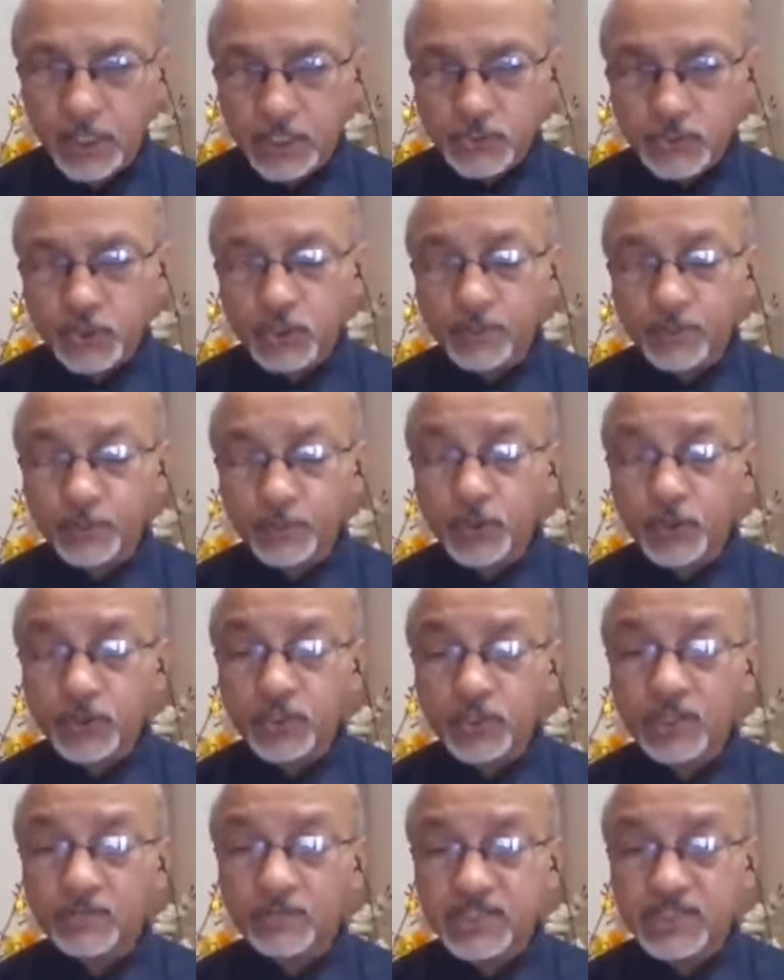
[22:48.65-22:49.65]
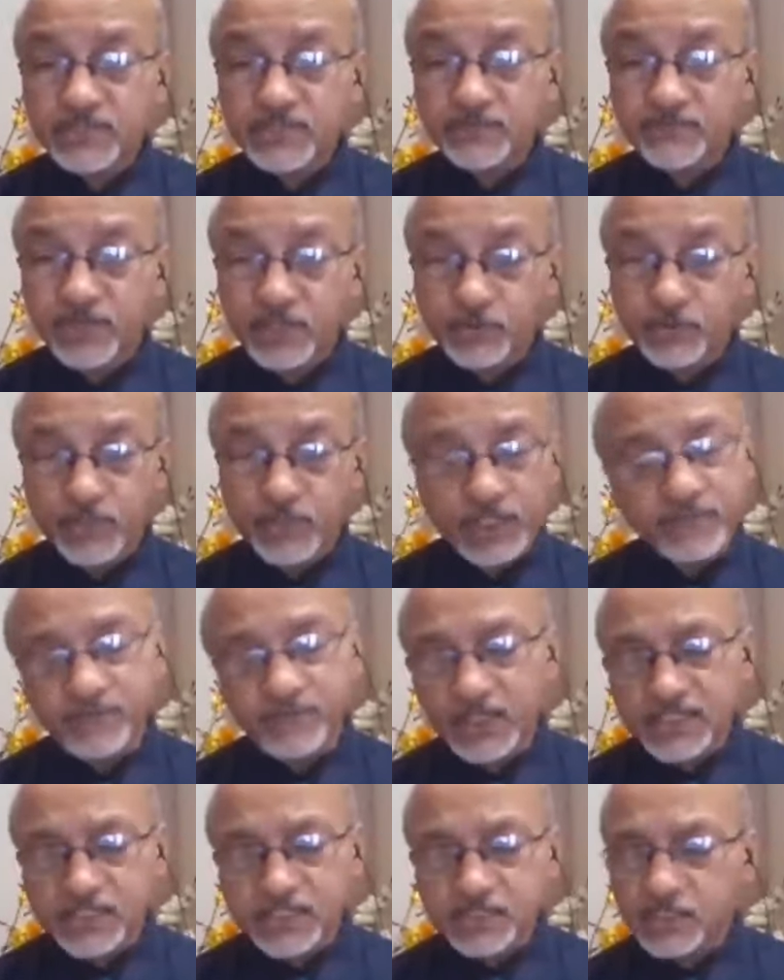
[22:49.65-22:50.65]
So your protocol must be very good. If
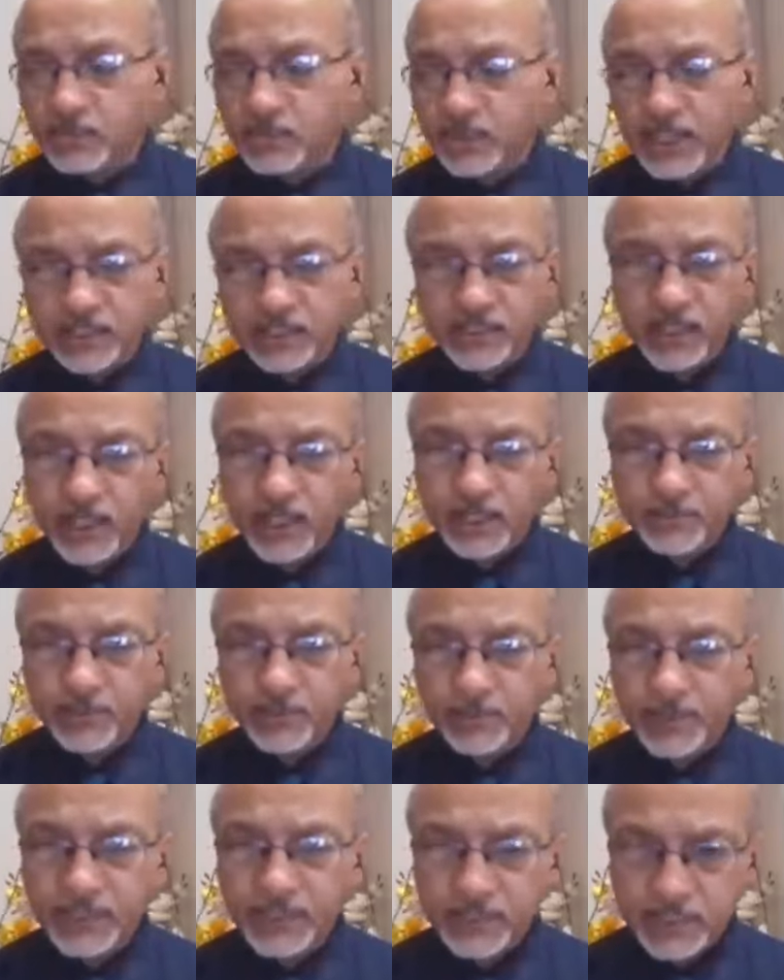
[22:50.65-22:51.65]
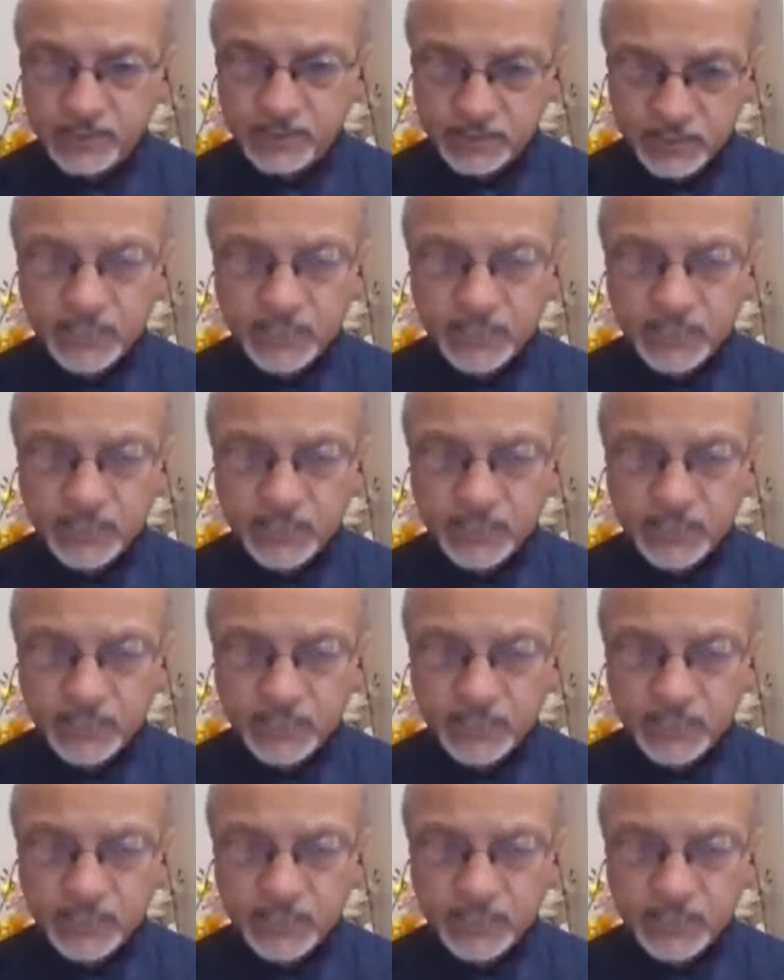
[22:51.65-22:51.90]
necessary, you take the help of others.